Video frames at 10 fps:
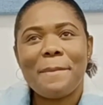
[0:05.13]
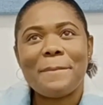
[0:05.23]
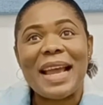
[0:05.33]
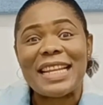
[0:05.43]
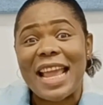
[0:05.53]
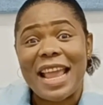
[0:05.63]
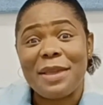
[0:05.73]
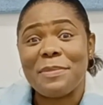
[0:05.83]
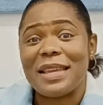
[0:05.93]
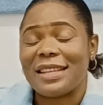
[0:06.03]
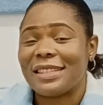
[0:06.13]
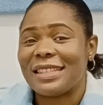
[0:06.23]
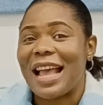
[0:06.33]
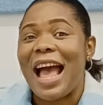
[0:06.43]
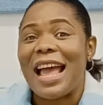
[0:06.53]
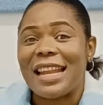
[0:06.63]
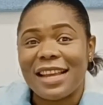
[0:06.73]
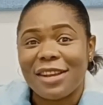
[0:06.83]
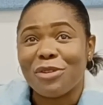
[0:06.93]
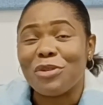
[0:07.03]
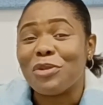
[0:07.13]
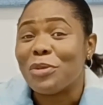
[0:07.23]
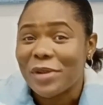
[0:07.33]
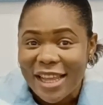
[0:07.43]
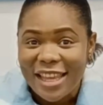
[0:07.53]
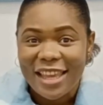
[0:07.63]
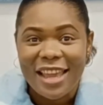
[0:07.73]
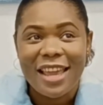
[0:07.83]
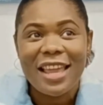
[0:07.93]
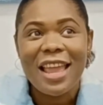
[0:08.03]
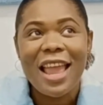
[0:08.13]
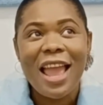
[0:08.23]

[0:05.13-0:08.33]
My name is Anna Ogunleke.